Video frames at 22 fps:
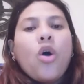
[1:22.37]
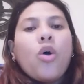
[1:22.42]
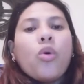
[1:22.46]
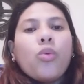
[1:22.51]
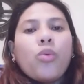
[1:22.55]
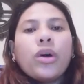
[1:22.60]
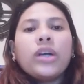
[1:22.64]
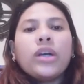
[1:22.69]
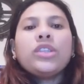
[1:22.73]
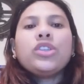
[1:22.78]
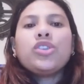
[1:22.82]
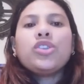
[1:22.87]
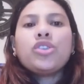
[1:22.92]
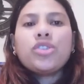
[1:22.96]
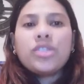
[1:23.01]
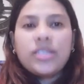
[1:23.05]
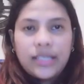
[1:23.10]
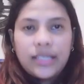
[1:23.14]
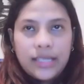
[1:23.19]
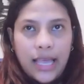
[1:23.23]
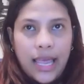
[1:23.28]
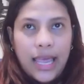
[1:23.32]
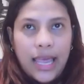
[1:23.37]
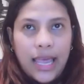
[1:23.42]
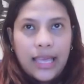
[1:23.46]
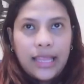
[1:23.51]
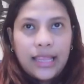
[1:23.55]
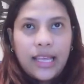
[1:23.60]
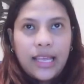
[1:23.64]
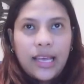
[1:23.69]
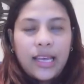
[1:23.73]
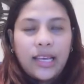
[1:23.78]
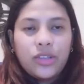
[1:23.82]
what to
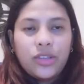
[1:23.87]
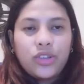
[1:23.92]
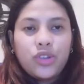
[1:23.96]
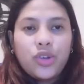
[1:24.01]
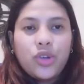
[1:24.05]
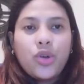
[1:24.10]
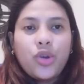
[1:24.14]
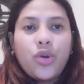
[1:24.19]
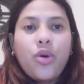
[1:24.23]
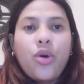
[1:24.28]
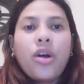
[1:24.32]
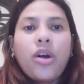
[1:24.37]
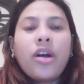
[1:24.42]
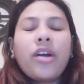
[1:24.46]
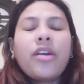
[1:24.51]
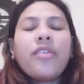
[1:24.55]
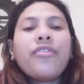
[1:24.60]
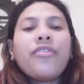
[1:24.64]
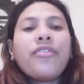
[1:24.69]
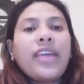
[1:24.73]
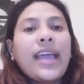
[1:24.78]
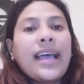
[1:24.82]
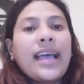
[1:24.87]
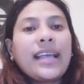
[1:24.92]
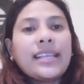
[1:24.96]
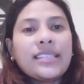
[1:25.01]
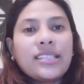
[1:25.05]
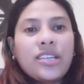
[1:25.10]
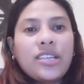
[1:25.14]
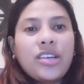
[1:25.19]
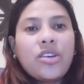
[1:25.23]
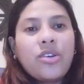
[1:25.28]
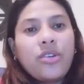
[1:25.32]
send to your
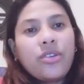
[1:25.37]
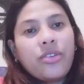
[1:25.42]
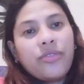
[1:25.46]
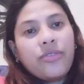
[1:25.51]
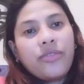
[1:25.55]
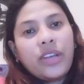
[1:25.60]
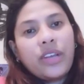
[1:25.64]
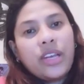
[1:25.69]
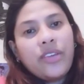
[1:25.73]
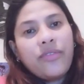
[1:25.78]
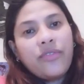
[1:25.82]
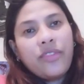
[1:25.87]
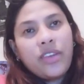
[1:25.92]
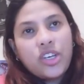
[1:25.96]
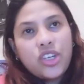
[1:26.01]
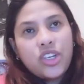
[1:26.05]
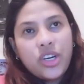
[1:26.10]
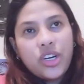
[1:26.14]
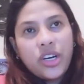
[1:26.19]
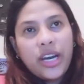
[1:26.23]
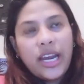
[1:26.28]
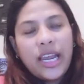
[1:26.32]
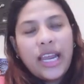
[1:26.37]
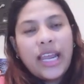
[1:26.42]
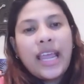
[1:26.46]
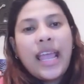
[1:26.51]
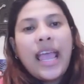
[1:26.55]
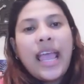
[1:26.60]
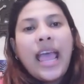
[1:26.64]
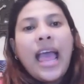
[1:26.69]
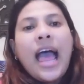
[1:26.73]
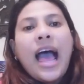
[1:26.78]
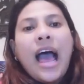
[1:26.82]
fiancé or beneficiary
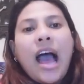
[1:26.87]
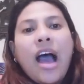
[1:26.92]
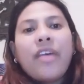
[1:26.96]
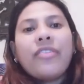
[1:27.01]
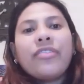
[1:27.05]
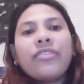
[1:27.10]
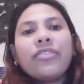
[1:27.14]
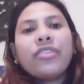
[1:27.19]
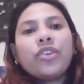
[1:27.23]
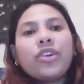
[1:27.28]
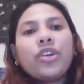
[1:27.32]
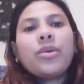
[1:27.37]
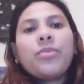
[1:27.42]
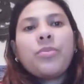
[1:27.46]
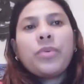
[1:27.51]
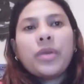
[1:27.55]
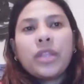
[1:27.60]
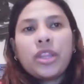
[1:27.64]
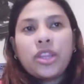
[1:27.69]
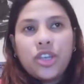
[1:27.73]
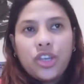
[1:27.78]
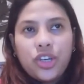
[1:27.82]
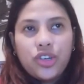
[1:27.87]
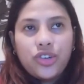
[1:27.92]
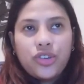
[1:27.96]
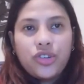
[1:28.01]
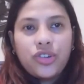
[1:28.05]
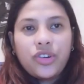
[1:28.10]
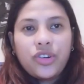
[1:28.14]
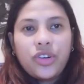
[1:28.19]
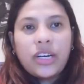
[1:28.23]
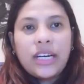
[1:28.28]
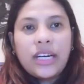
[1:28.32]
after the
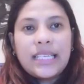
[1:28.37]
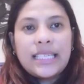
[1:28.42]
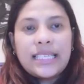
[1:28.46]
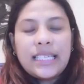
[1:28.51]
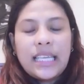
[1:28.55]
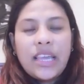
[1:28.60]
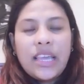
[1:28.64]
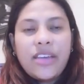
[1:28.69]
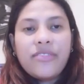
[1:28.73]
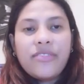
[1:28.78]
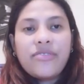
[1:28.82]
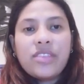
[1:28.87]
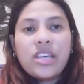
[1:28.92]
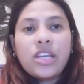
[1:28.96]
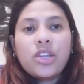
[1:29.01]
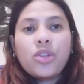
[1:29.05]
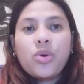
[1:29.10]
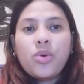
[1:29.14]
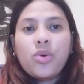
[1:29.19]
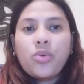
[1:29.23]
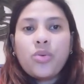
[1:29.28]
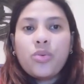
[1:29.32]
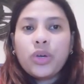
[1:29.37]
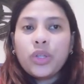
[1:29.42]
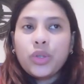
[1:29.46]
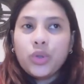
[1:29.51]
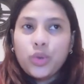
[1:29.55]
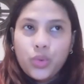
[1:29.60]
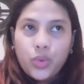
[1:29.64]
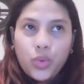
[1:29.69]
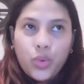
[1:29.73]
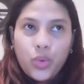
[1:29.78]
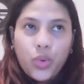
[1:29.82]
petitioner received the no what
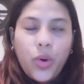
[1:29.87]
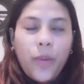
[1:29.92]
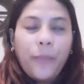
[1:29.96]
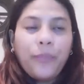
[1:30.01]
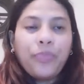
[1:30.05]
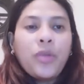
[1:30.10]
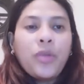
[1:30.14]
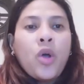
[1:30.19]
to,